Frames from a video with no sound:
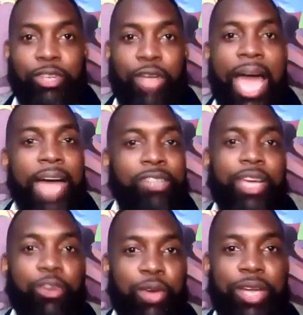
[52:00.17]
had to
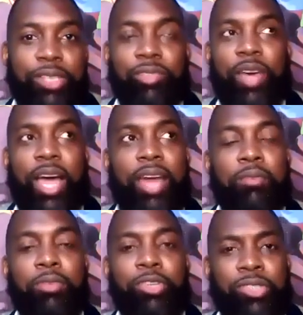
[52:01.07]
get creative
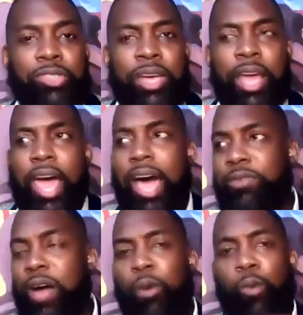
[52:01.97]
and just
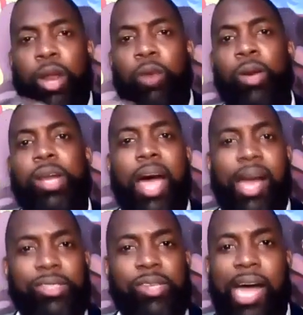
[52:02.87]
have a one-on-one
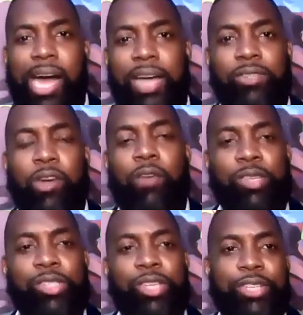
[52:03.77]
heart-to-heart
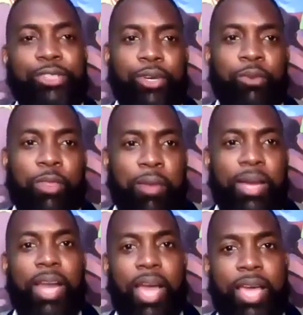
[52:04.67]
conversation with my
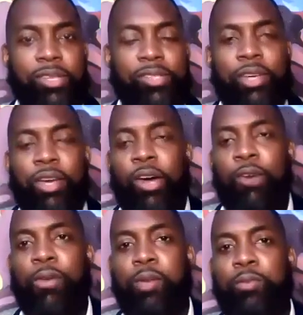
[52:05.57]
clients
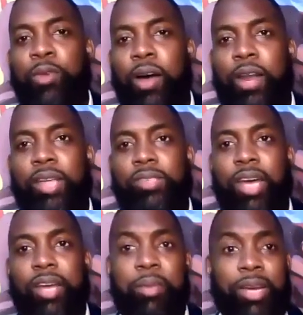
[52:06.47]
for them to
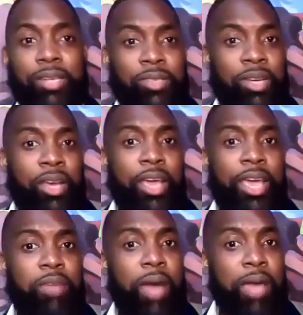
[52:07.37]
understand. Because
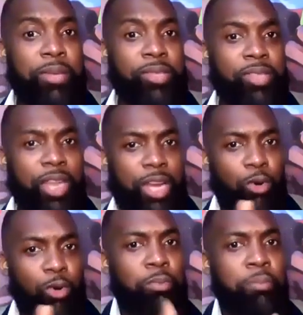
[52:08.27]
in my business, and I
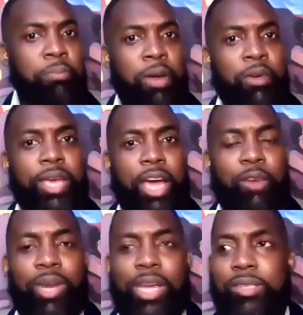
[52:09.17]
know Barry can
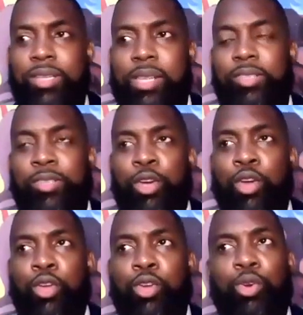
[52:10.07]
relate to this,
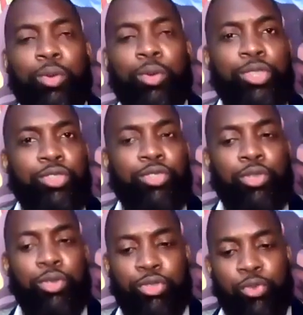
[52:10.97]
you don't just
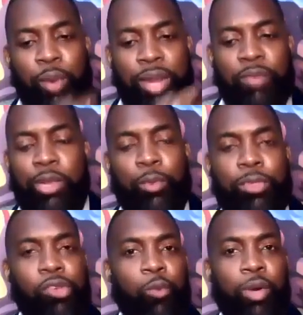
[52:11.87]
look to do an event with
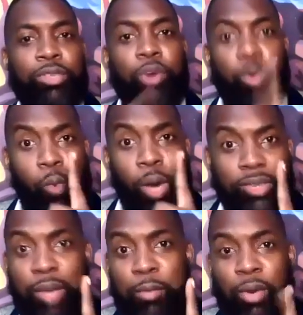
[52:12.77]
someone one
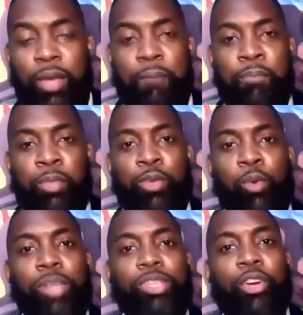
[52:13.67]
time only. You
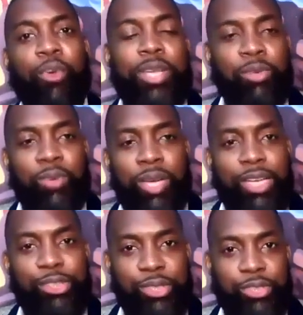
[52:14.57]
want to create a
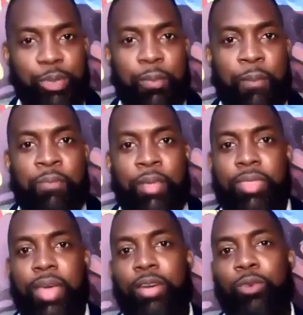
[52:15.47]
relationship
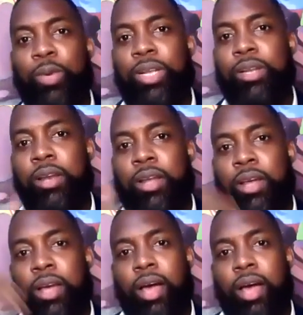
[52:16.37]
that will,
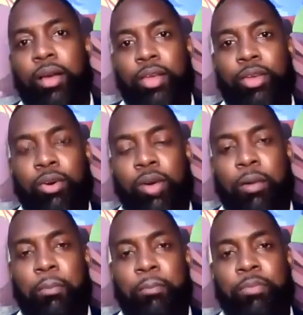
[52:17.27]
you know,
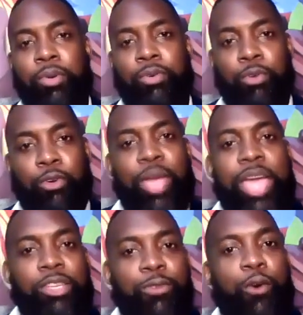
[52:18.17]

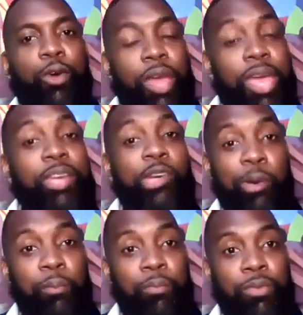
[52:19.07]
create further
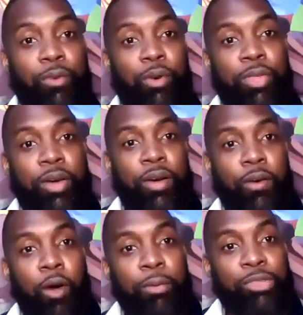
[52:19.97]
income, further
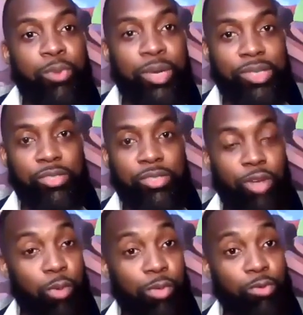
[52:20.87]
opportunities
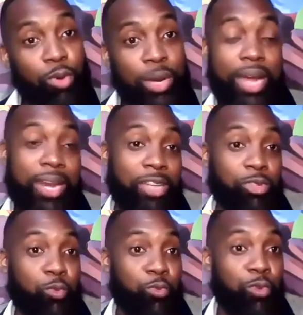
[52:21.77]
down the road. And that's
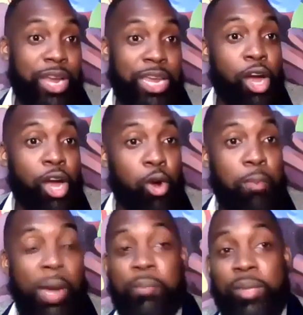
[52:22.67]
really how
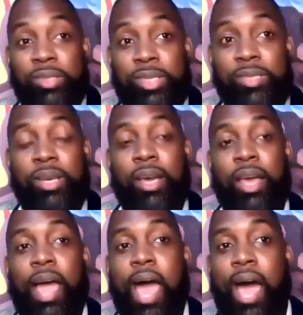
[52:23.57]
my business
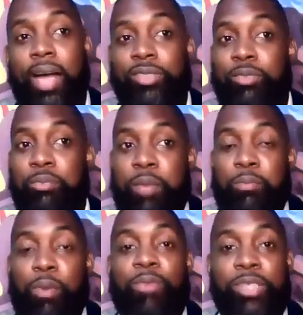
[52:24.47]
has been
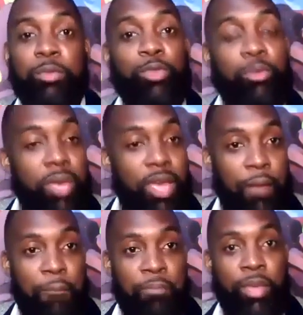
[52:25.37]
profitable to me.
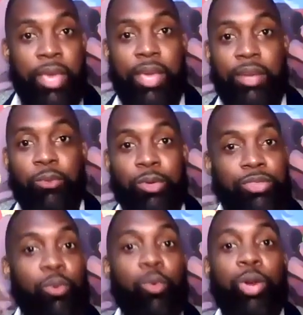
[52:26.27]
It was
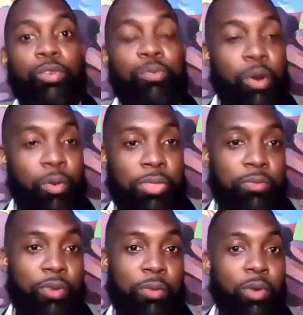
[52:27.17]
the word of mouth
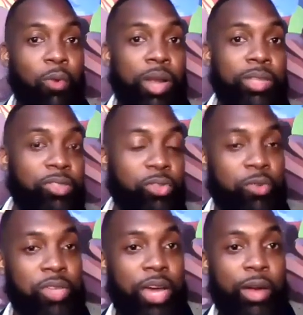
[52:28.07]
from the quality
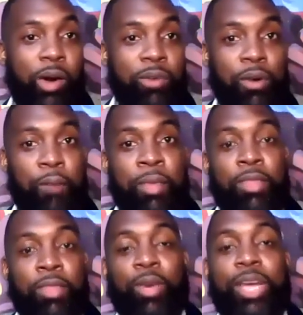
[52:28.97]
service I offer,
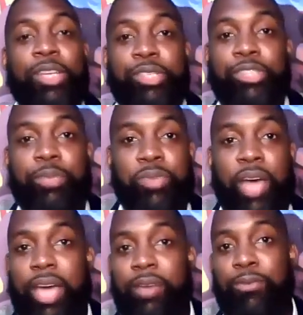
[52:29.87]
the relationships
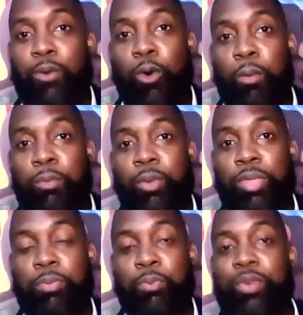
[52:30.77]
I formed
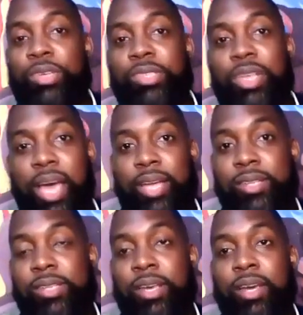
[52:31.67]
with previous
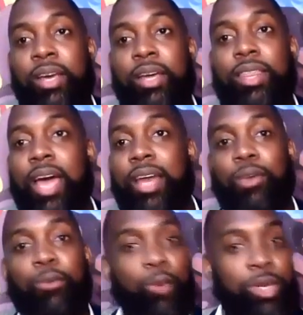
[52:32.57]
clients that
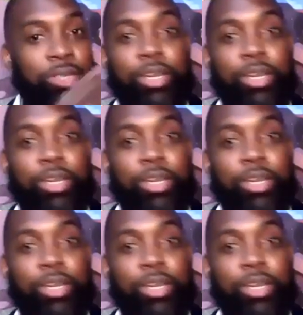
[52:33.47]
would,